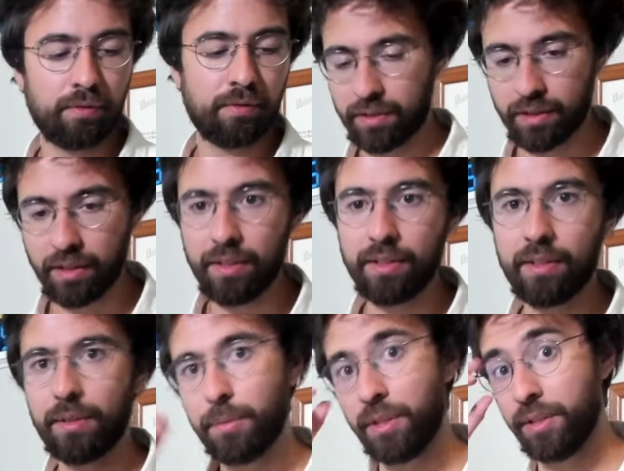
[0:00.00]
Alright,
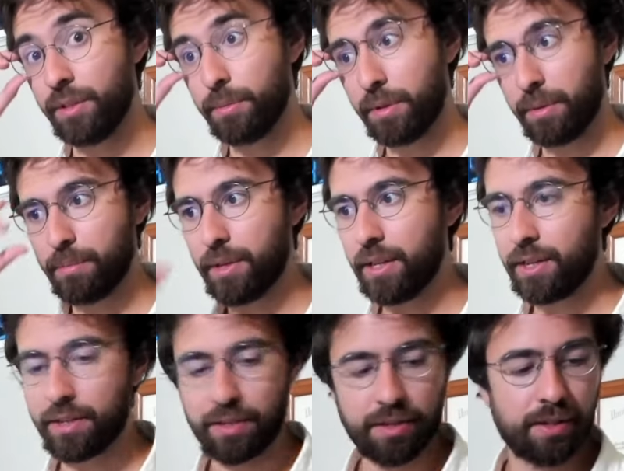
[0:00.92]
I'm going to do my
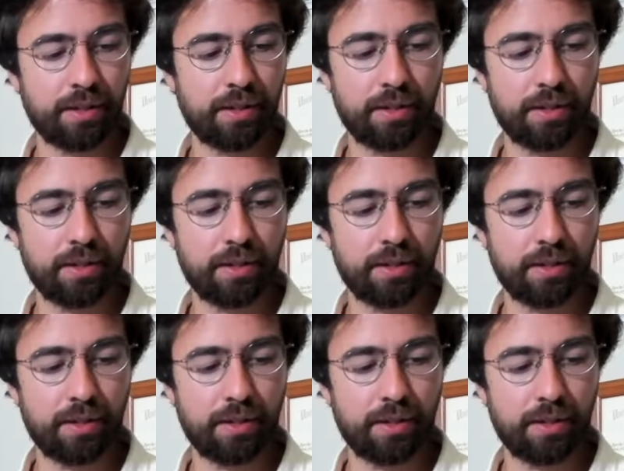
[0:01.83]
best.